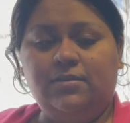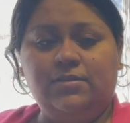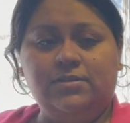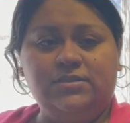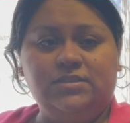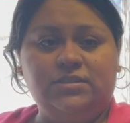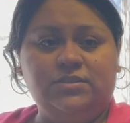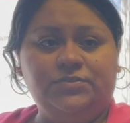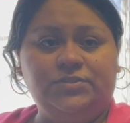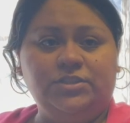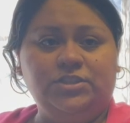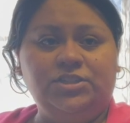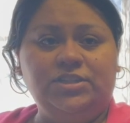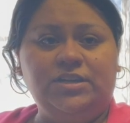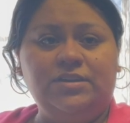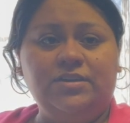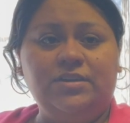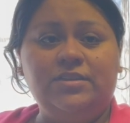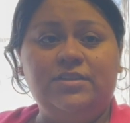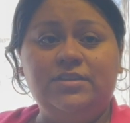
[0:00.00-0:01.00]
this is for
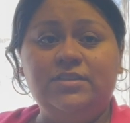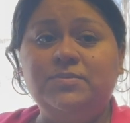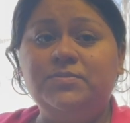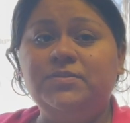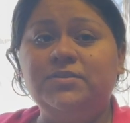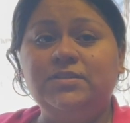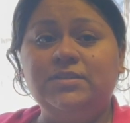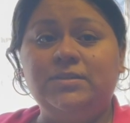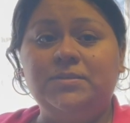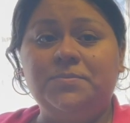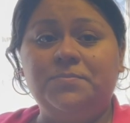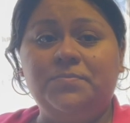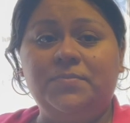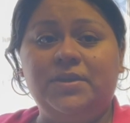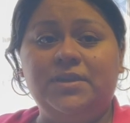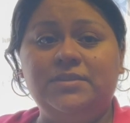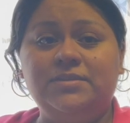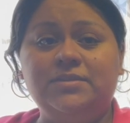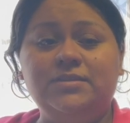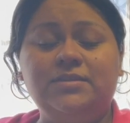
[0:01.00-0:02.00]
Jerry. This smells
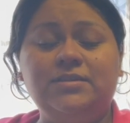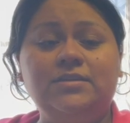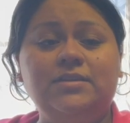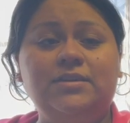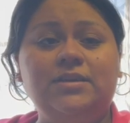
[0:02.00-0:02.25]
amazing.